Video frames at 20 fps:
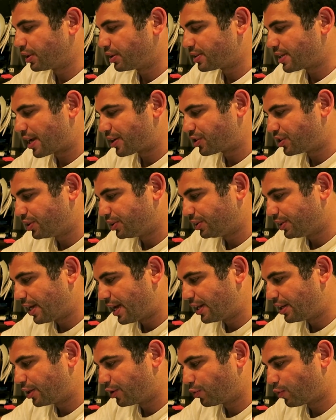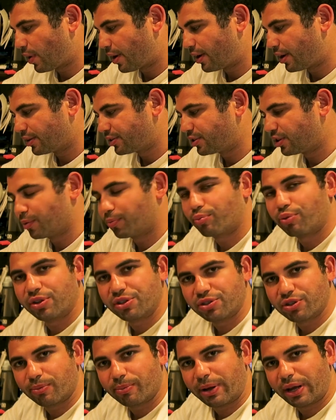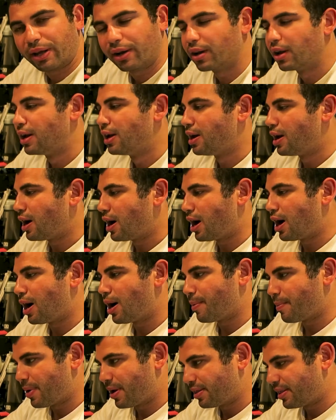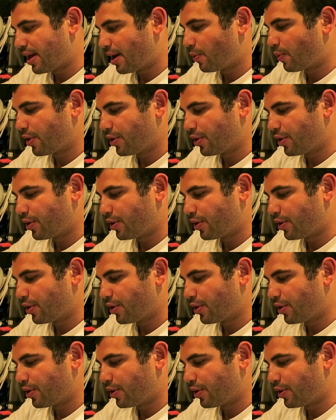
it's actually landing right onto the printer bed. Um, and that